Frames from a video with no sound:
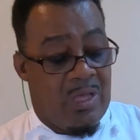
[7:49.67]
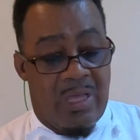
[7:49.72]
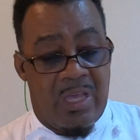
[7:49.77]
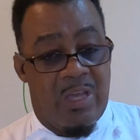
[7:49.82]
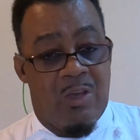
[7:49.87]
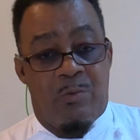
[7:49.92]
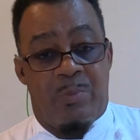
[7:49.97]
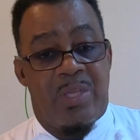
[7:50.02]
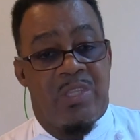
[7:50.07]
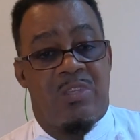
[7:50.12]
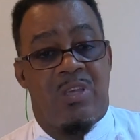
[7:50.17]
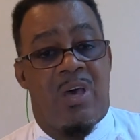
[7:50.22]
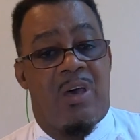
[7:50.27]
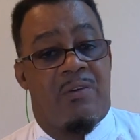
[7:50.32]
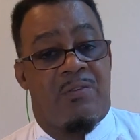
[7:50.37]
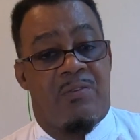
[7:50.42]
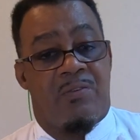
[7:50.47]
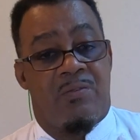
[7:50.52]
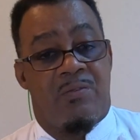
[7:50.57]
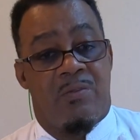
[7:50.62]
it'll be
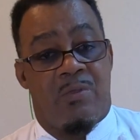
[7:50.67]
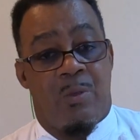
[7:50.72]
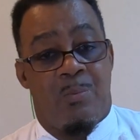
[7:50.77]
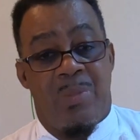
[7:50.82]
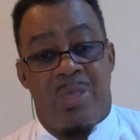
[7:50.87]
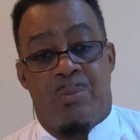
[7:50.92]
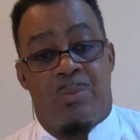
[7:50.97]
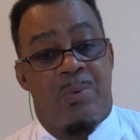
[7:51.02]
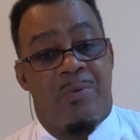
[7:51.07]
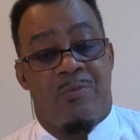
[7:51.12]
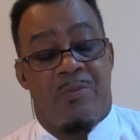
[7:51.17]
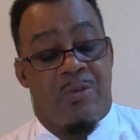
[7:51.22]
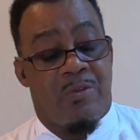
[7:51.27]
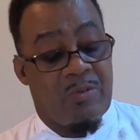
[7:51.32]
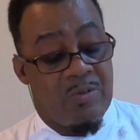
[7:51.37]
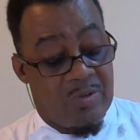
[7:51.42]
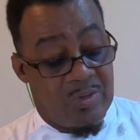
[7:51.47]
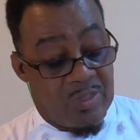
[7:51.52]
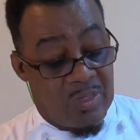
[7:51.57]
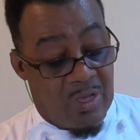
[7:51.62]
tough. The meat will be very,
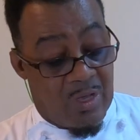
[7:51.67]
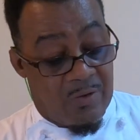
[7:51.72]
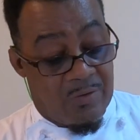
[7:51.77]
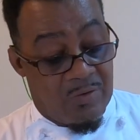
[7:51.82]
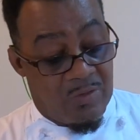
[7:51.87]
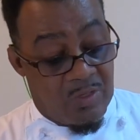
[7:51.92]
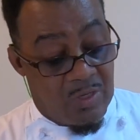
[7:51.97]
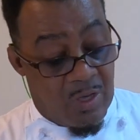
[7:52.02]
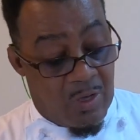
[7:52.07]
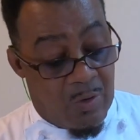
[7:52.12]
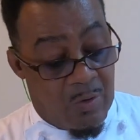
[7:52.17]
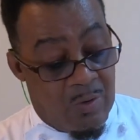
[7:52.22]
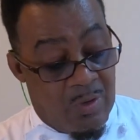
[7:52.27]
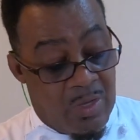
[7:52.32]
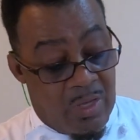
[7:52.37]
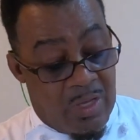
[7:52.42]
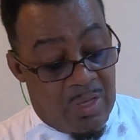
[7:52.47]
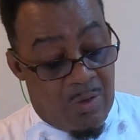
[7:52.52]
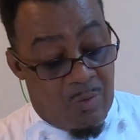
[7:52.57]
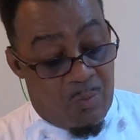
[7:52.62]
very tough. So
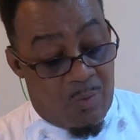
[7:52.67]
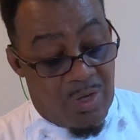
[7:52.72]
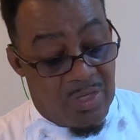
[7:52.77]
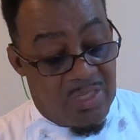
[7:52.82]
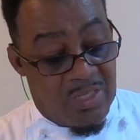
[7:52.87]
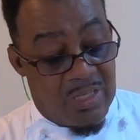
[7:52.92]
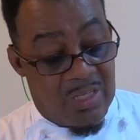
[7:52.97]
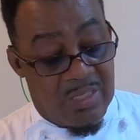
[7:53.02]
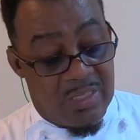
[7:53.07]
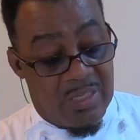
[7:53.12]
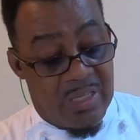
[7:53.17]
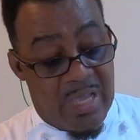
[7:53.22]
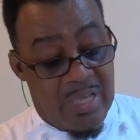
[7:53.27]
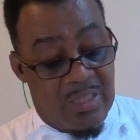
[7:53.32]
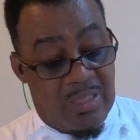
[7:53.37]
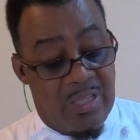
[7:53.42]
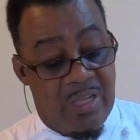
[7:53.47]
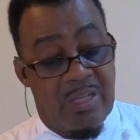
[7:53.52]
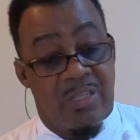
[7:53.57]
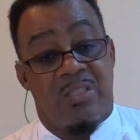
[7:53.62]
once it gets
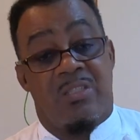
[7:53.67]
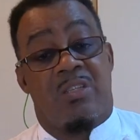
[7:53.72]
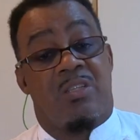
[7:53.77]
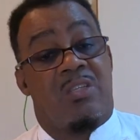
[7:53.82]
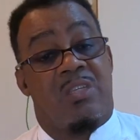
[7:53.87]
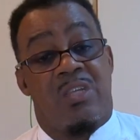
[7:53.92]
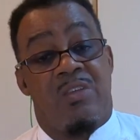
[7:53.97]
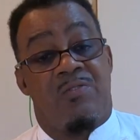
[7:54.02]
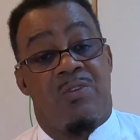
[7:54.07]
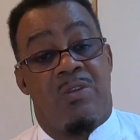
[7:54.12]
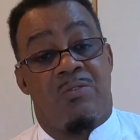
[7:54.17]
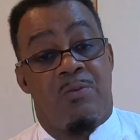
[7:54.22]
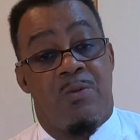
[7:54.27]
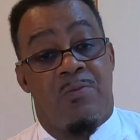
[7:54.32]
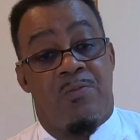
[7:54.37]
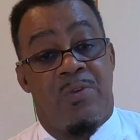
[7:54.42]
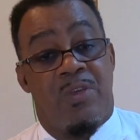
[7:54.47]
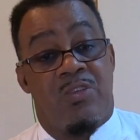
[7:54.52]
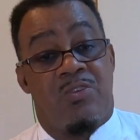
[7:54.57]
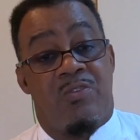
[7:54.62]
like this, just leave it in the
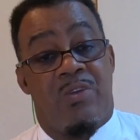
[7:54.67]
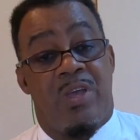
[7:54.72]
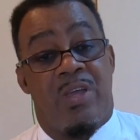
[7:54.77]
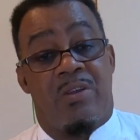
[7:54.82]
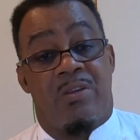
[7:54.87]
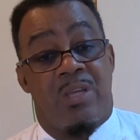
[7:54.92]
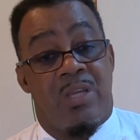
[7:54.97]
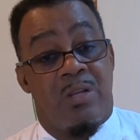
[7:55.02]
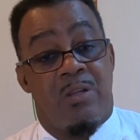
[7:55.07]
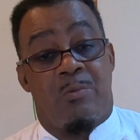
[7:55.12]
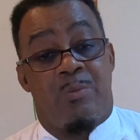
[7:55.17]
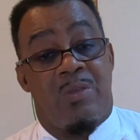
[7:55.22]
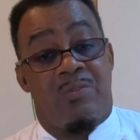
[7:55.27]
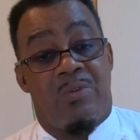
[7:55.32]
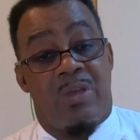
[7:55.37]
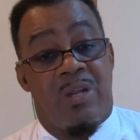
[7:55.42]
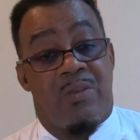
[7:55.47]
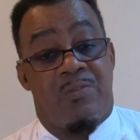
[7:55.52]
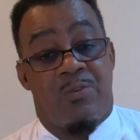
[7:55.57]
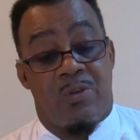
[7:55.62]
refrigerator and it'll be
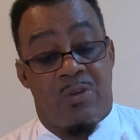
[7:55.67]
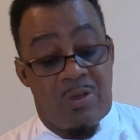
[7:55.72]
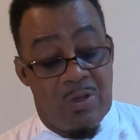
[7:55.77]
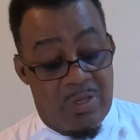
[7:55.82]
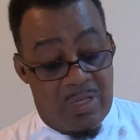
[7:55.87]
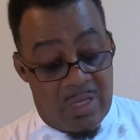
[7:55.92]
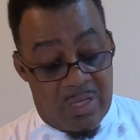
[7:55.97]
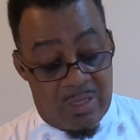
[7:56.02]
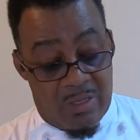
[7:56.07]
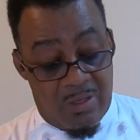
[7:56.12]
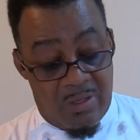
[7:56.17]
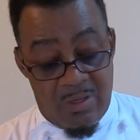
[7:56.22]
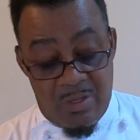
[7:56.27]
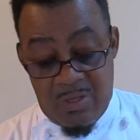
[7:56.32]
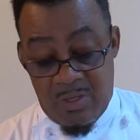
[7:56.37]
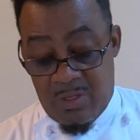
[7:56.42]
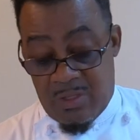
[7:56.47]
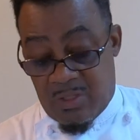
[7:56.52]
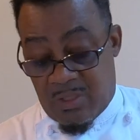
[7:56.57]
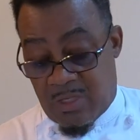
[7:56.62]
ready for cooking.
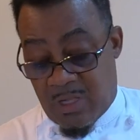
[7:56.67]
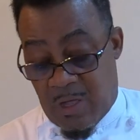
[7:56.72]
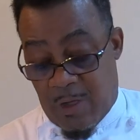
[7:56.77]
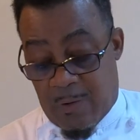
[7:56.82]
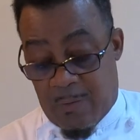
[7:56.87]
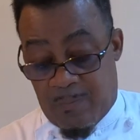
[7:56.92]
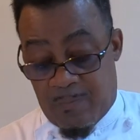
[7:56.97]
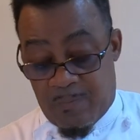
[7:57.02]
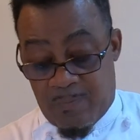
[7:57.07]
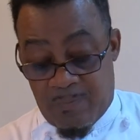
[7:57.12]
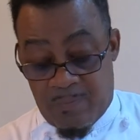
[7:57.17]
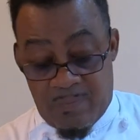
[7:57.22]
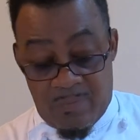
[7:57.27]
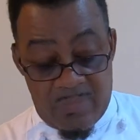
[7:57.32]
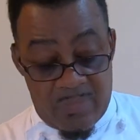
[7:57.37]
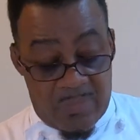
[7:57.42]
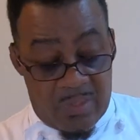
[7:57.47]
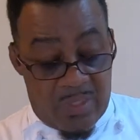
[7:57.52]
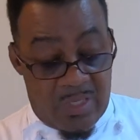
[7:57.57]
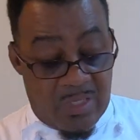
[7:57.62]
So
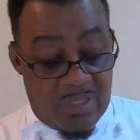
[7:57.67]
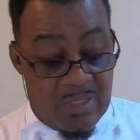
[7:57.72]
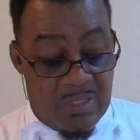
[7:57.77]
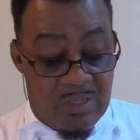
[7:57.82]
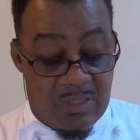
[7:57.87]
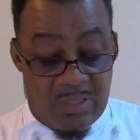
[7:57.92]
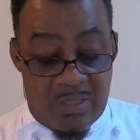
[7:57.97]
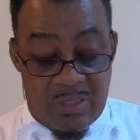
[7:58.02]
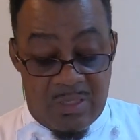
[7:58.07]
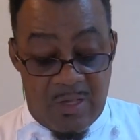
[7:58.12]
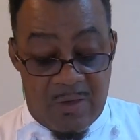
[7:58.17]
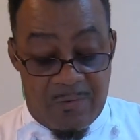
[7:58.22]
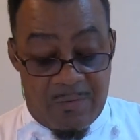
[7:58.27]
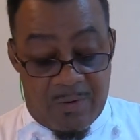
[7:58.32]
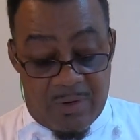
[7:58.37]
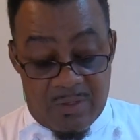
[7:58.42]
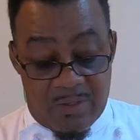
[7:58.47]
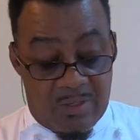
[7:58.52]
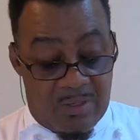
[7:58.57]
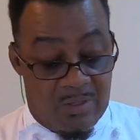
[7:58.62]
this is the
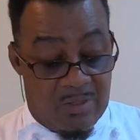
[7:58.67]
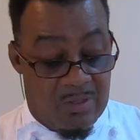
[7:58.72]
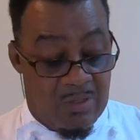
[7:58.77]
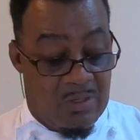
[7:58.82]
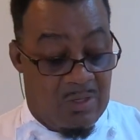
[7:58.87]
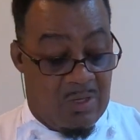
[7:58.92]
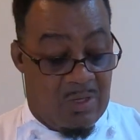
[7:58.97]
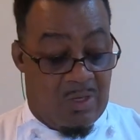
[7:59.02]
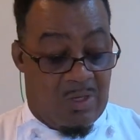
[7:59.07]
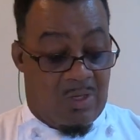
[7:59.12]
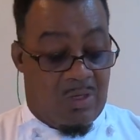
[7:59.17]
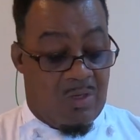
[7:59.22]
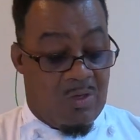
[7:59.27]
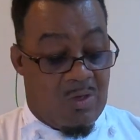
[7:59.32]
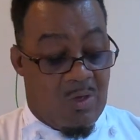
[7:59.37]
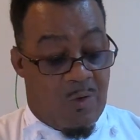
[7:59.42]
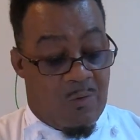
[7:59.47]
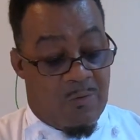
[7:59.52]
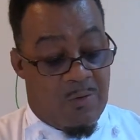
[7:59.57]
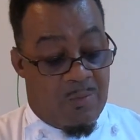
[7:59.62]
difference. You
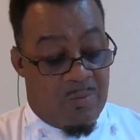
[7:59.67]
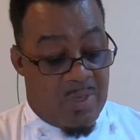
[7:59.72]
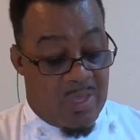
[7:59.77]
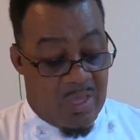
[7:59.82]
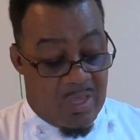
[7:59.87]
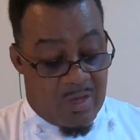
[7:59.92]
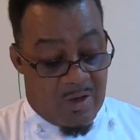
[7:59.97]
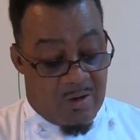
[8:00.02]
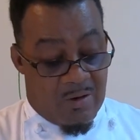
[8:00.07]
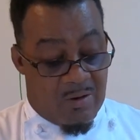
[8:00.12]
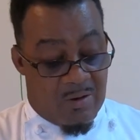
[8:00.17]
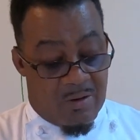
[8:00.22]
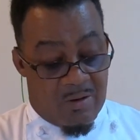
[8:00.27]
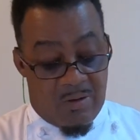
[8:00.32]
go from here